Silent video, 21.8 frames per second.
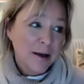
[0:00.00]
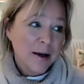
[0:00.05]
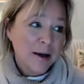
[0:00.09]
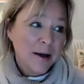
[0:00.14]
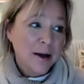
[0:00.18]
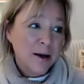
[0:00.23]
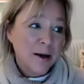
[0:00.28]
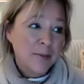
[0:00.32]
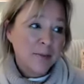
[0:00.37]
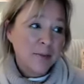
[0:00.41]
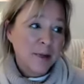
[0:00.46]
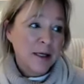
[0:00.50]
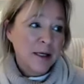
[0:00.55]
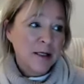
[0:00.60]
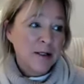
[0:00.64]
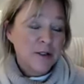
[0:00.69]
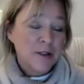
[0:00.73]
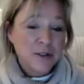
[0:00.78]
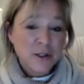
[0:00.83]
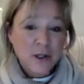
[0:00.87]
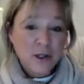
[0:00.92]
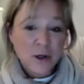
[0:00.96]
Um,
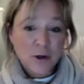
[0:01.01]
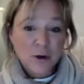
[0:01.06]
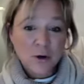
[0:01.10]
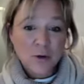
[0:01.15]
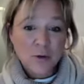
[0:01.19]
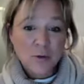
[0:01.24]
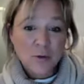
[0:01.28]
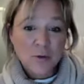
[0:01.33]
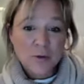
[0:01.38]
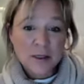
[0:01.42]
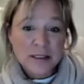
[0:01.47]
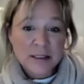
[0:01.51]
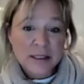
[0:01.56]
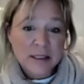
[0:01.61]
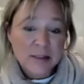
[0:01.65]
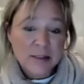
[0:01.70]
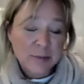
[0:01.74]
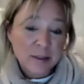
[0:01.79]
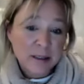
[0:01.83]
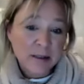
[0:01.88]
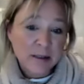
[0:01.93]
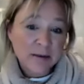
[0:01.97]
and so this has
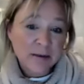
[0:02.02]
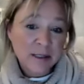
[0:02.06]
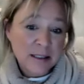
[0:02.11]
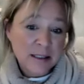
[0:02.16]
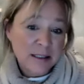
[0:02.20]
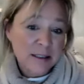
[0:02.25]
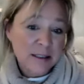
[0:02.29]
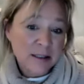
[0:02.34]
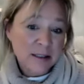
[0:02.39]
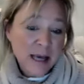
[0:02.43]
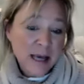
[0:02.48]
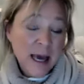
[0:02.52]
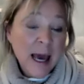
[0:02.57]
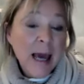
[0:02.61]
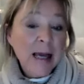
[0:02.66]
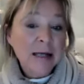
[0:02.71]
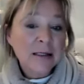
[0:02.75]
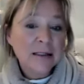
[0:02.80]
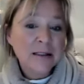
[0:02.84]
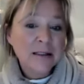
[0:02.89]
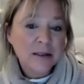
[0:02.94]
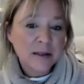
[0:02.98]
been this
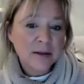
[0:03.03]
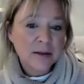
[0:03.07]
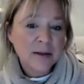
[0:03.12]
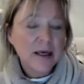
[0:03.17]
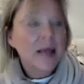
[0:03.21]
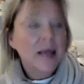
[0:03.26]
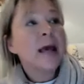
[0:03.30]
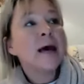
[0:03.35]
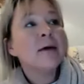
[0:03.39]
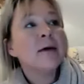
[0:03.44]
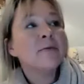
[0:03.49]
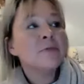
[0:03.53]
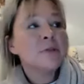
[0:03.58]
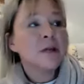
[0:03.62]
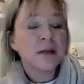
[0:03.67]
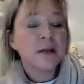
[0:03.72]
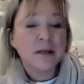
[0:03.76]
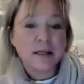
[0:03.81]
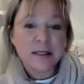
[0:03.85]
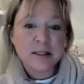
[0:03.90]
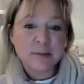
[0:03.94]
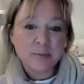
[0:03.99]
act that they have
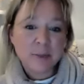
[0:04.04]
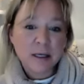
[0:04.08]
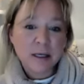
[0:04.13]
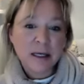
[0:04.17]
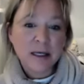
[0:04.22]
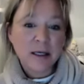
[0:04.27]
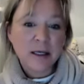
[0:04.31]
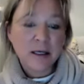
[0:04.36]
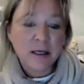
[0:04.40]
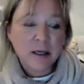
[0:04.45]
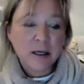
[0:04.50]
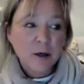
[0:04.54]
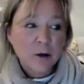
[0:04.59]
done has been,